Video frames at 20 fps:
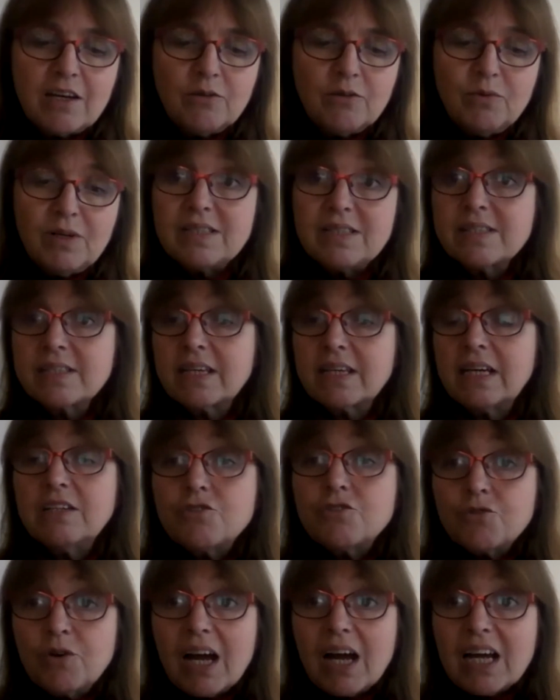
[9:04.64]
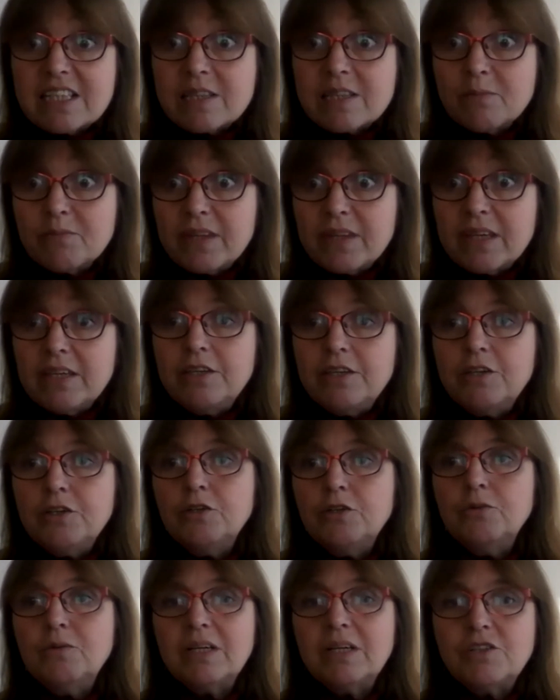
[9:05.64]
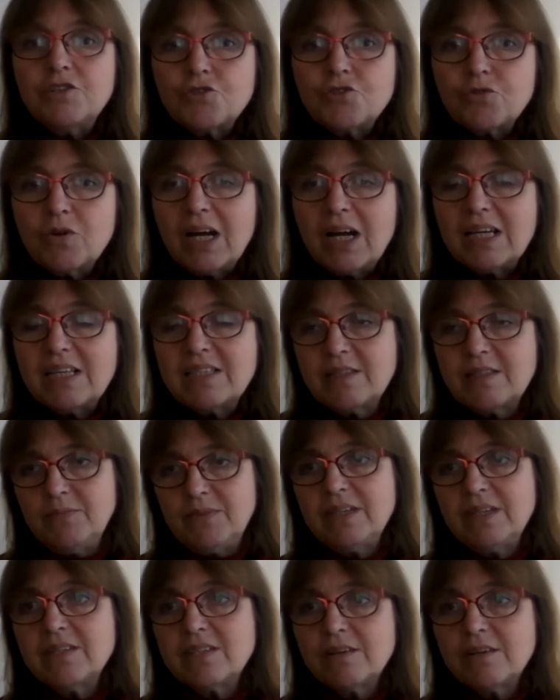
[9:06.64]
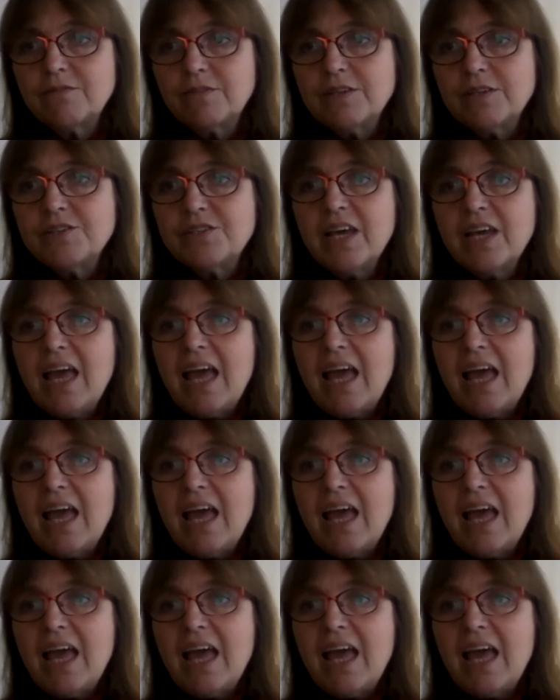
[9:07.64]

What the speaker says: a risk and try something new and try something different.